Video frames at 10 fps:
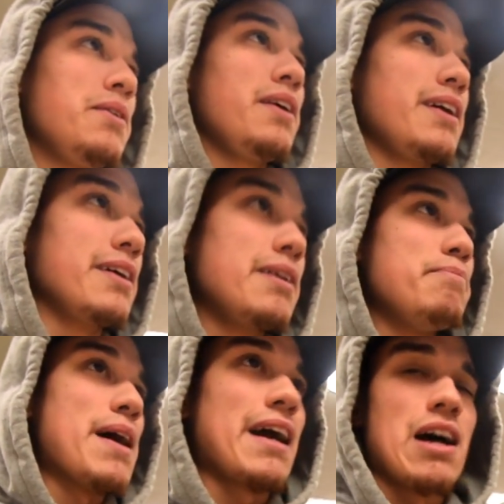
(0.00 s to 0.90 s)
We gotta
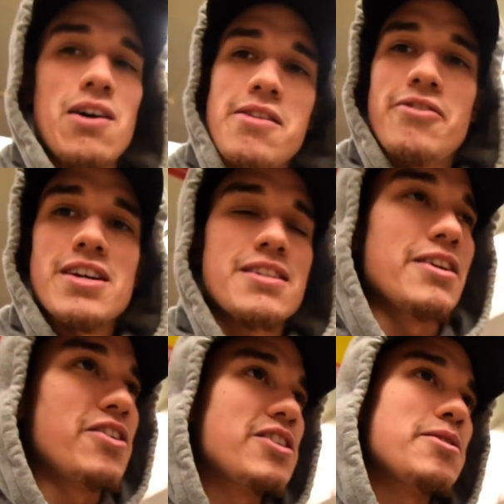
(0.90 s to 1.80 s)
bang out all the rest of
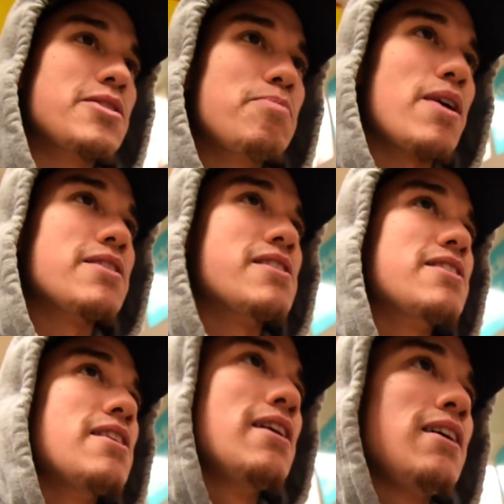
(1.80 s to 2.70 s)
the Christmas presents.